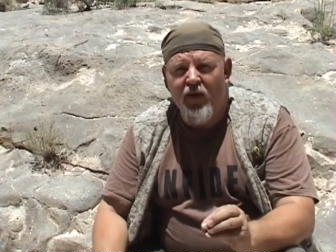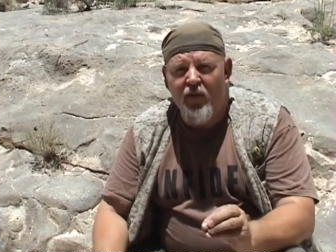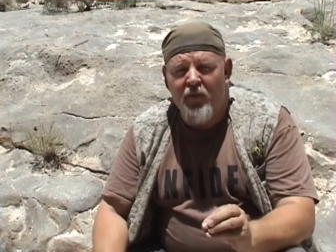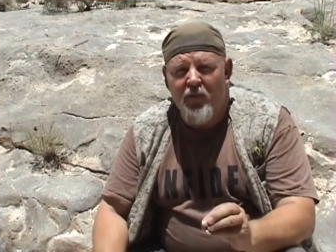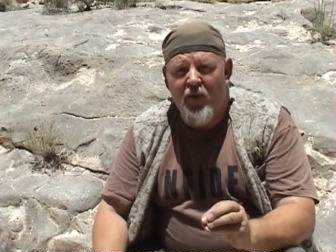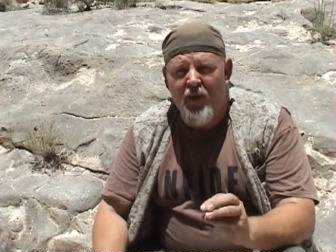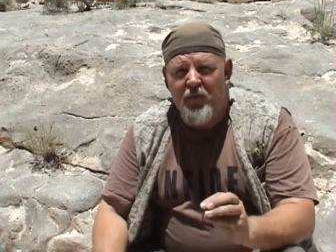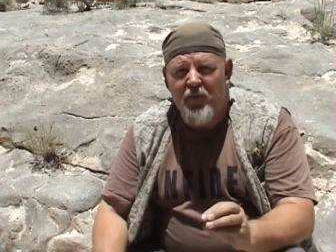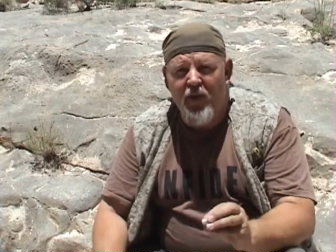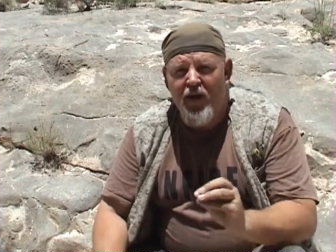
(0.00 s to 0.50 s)

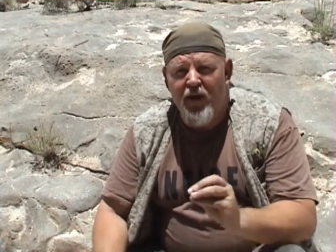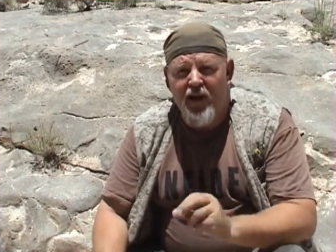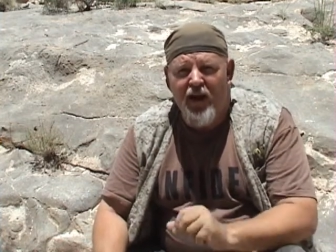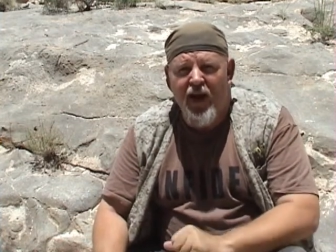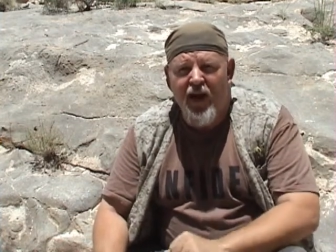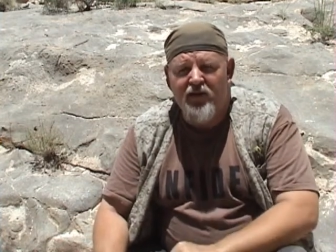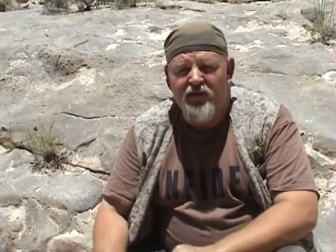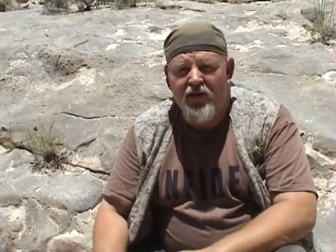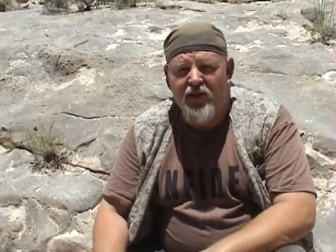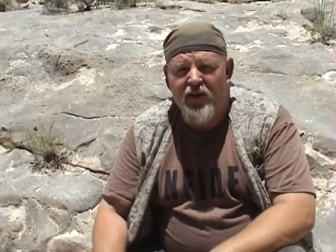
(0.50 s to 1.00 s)
my buddy
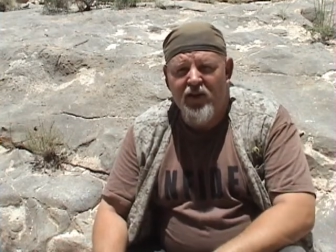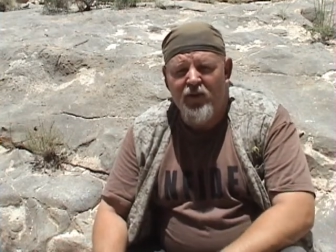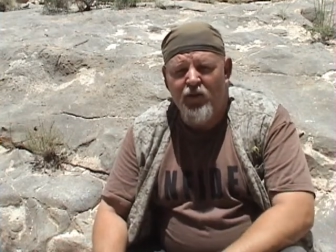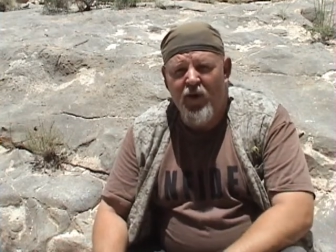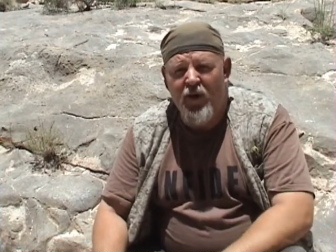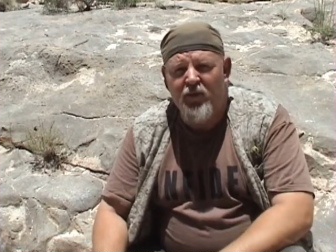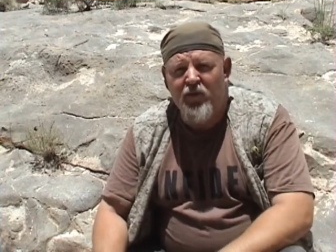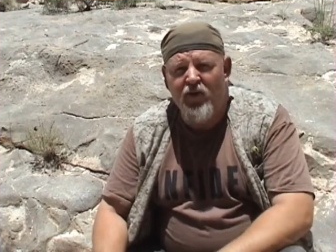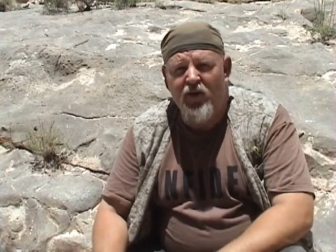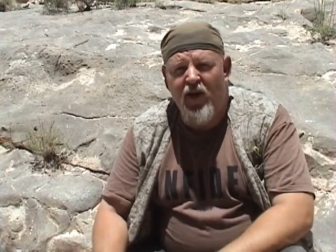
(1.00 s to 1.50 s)
has a good
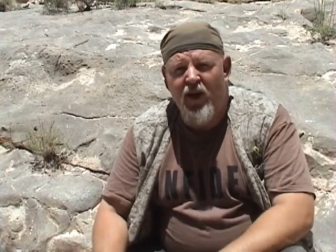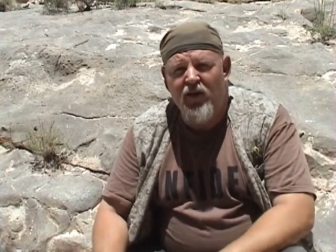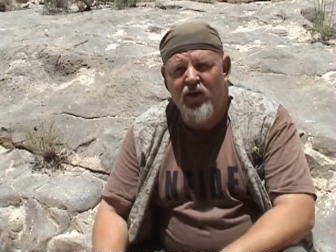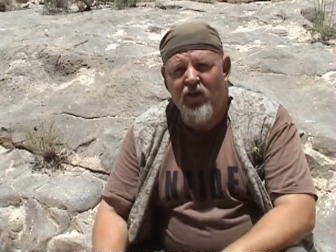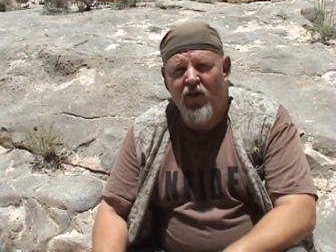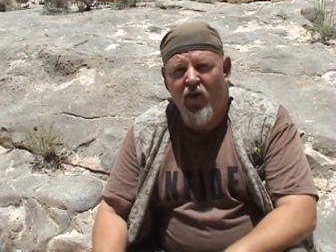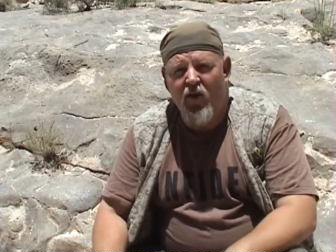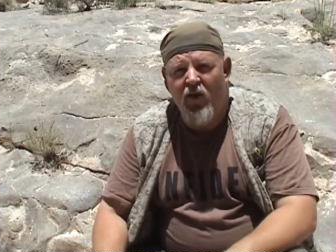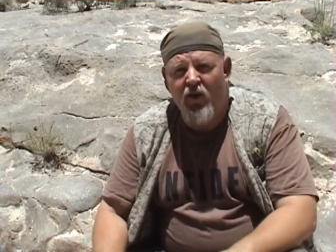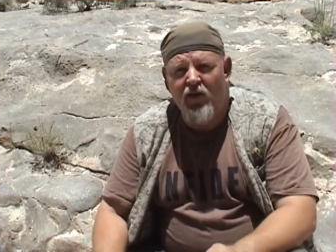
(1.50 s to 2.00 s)
website
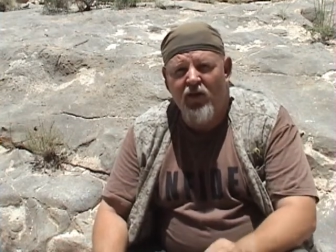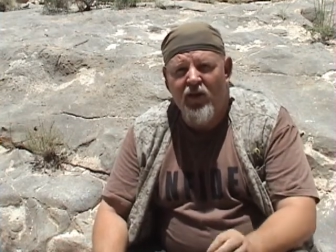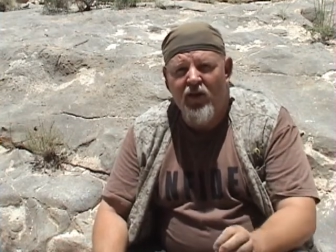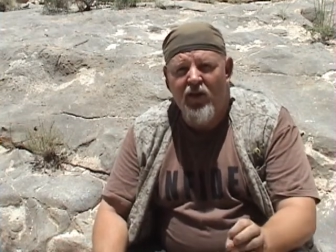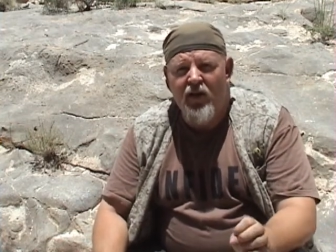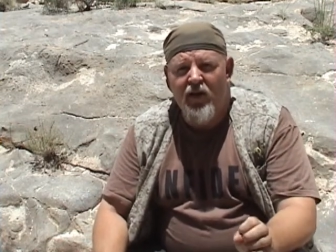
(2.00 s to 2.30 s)
called